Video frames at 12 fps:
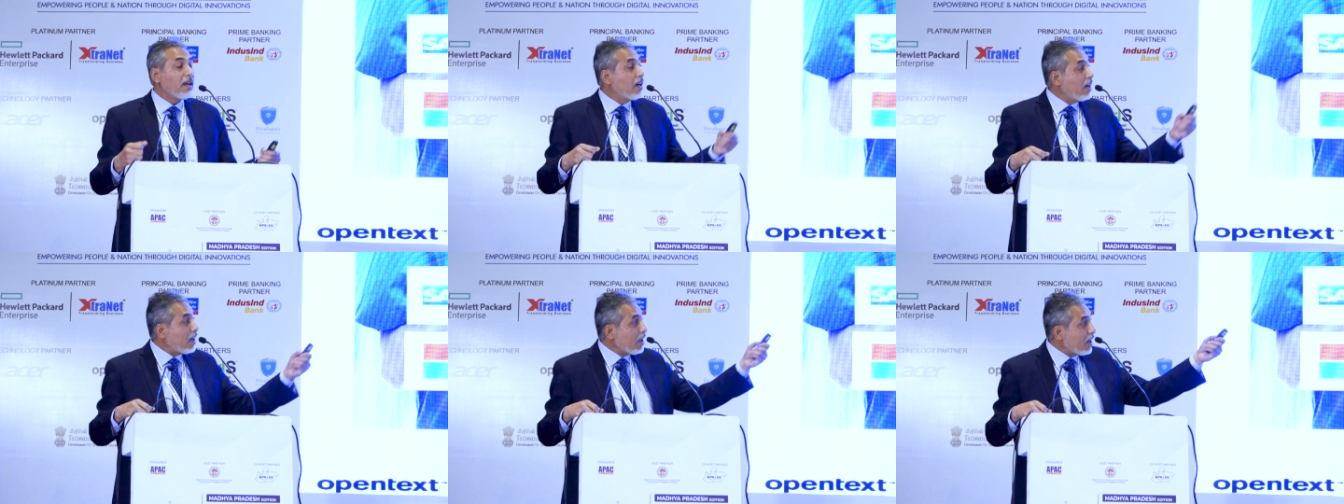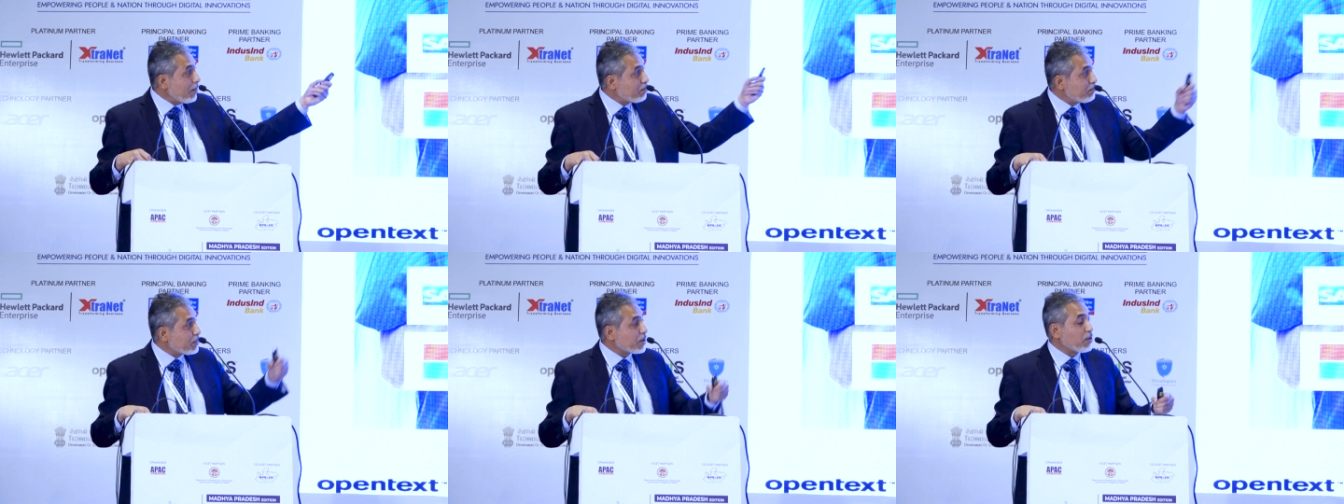Uh,
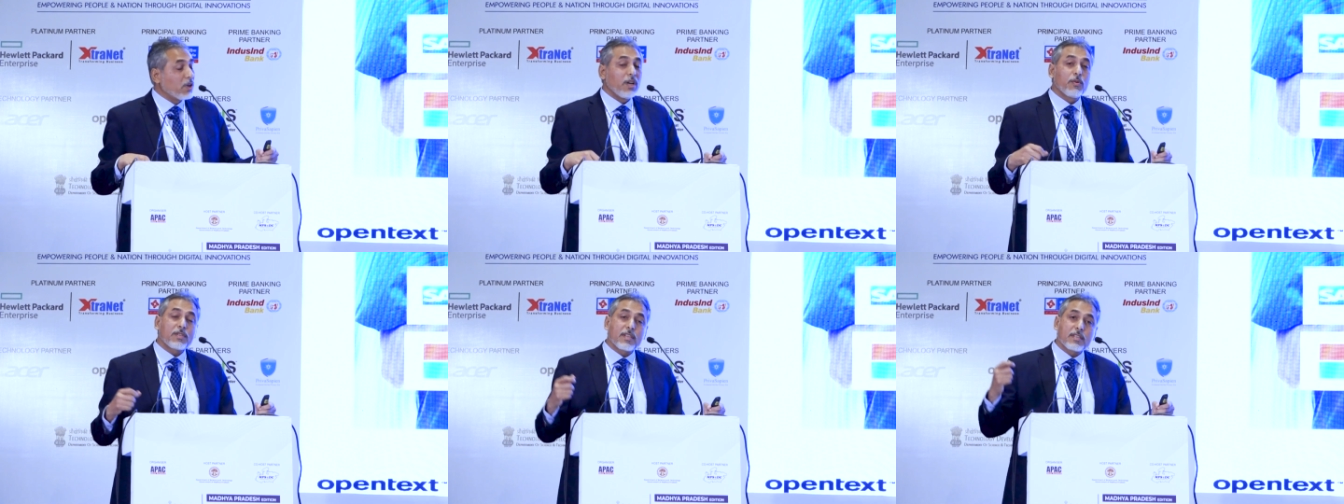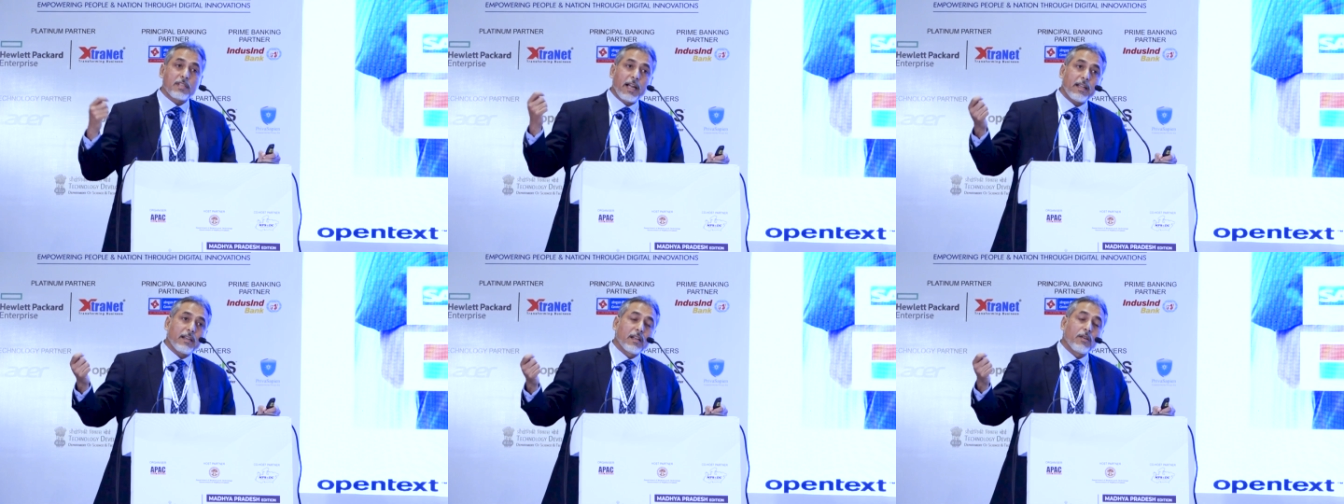good news is
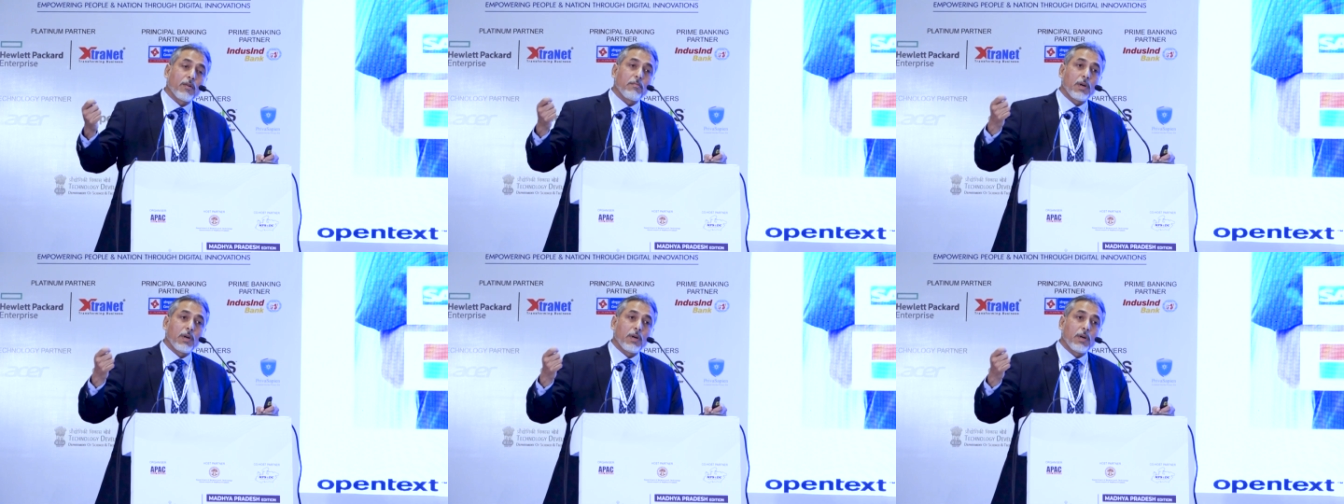that you know,